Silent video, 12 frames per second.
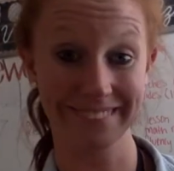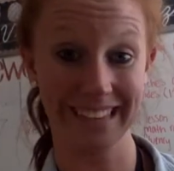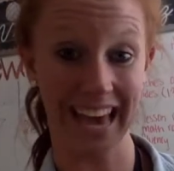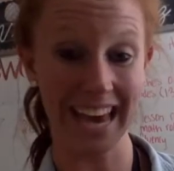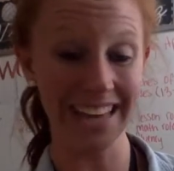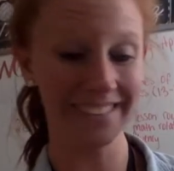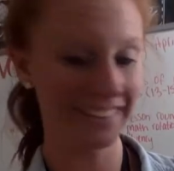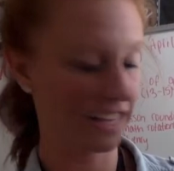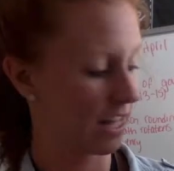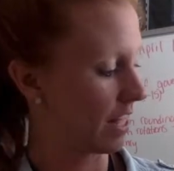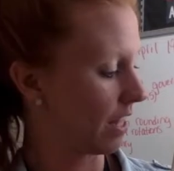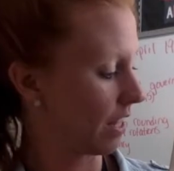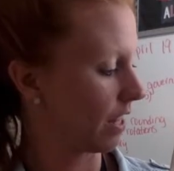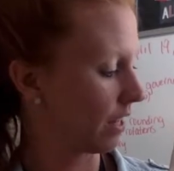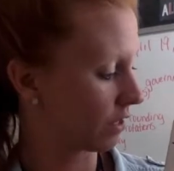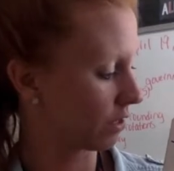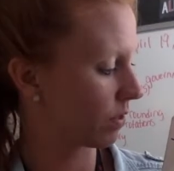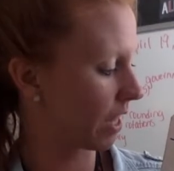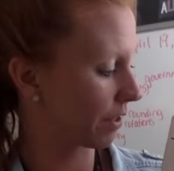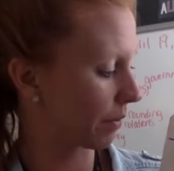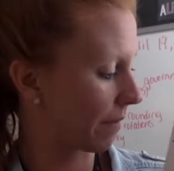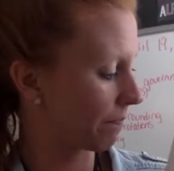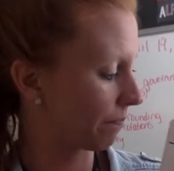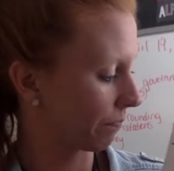Okay, let's do another
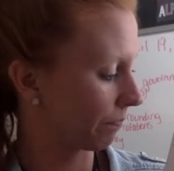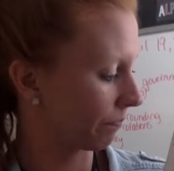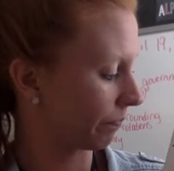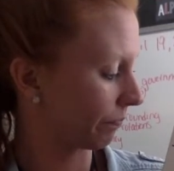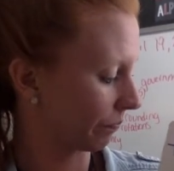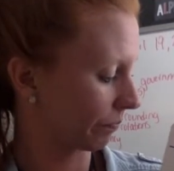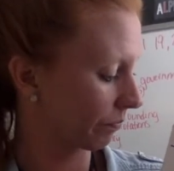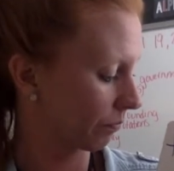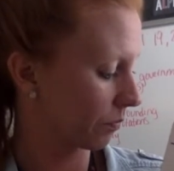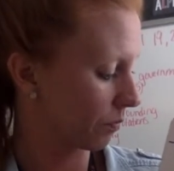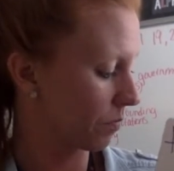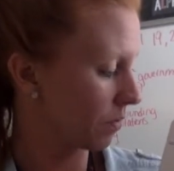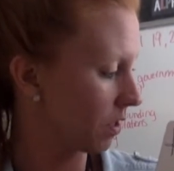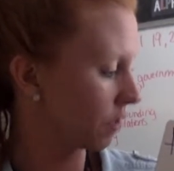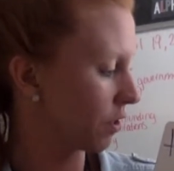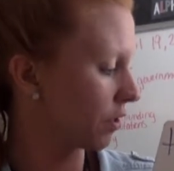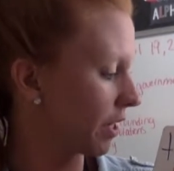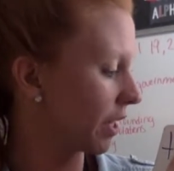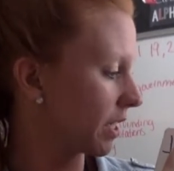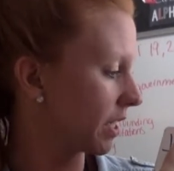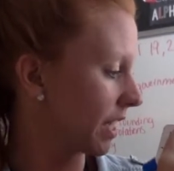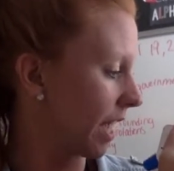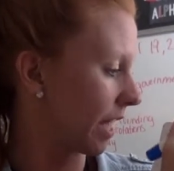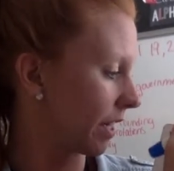one. To the
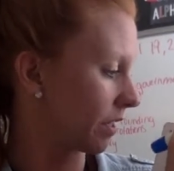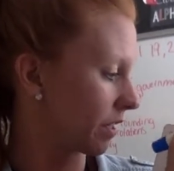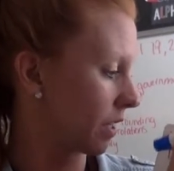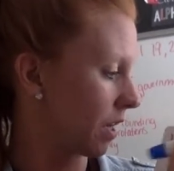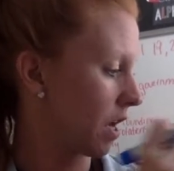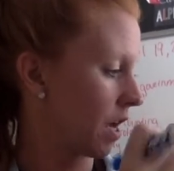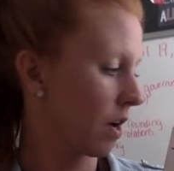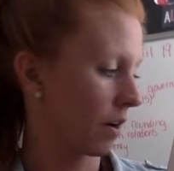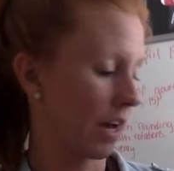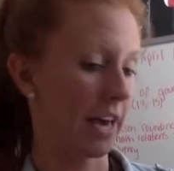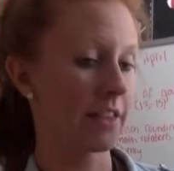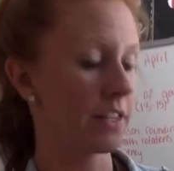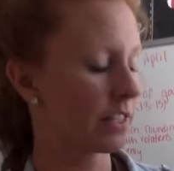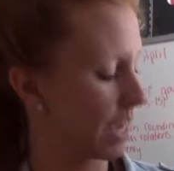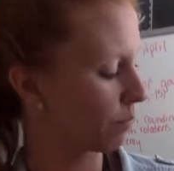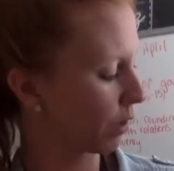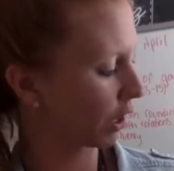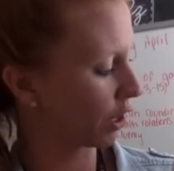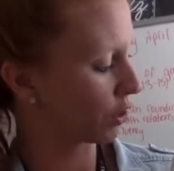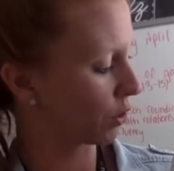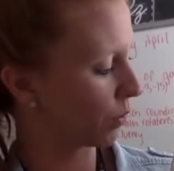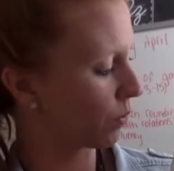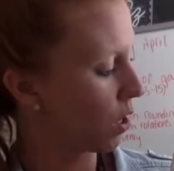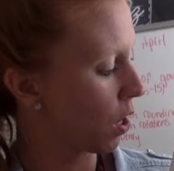nearest tens. Okay, this time we're going to
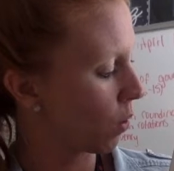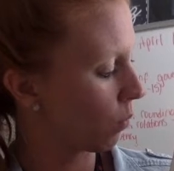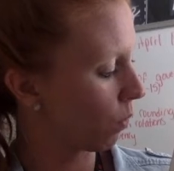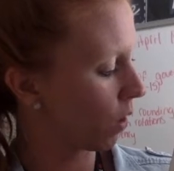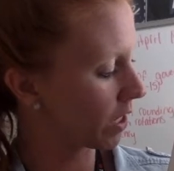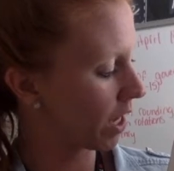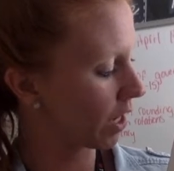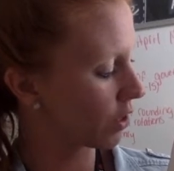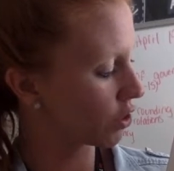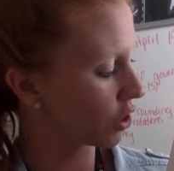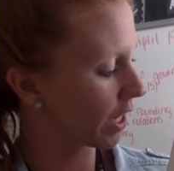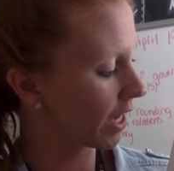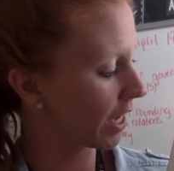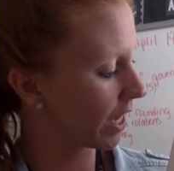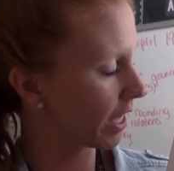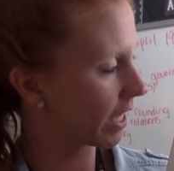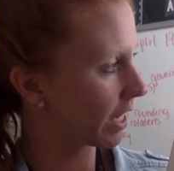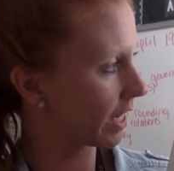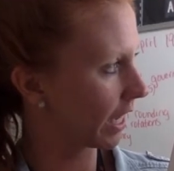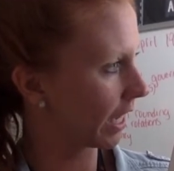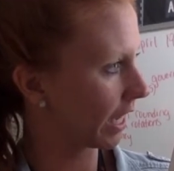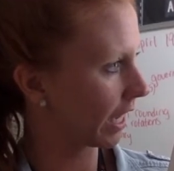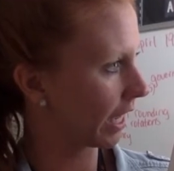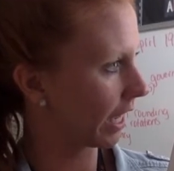do
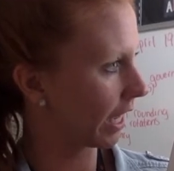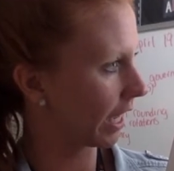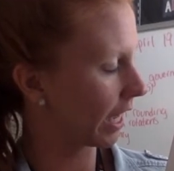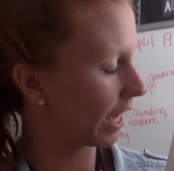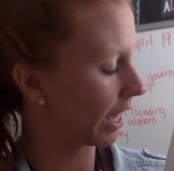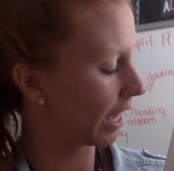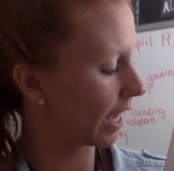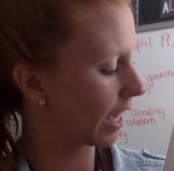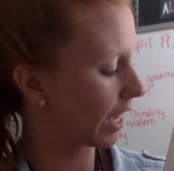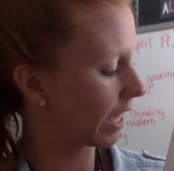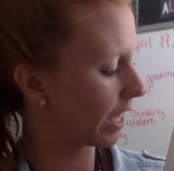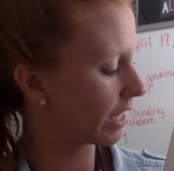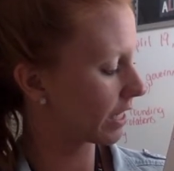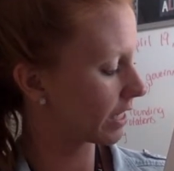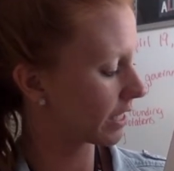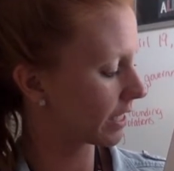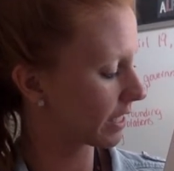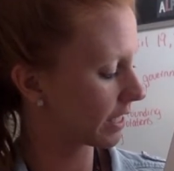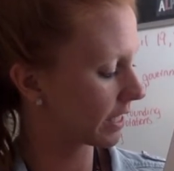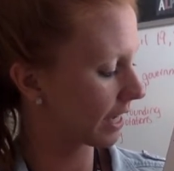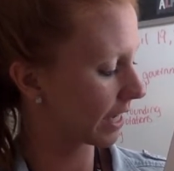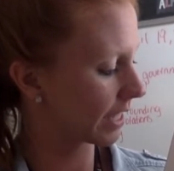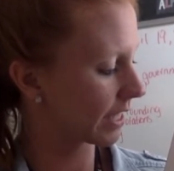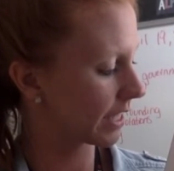
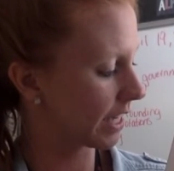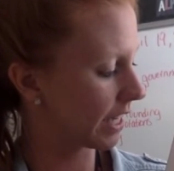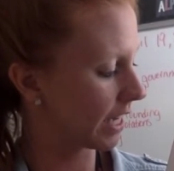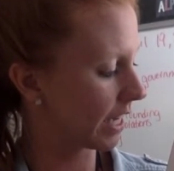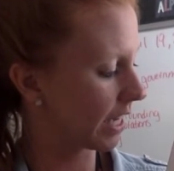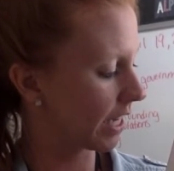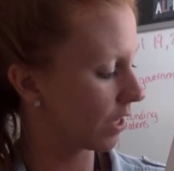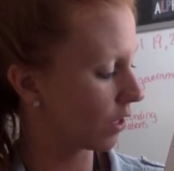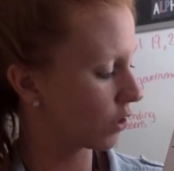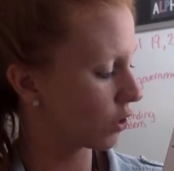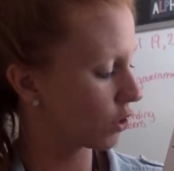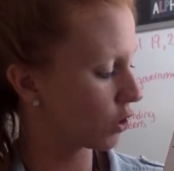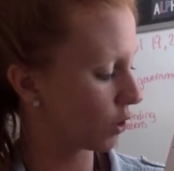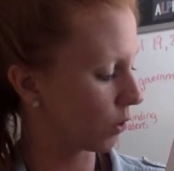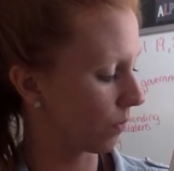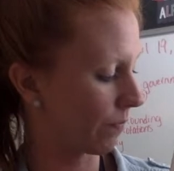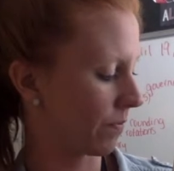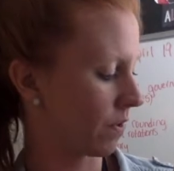162.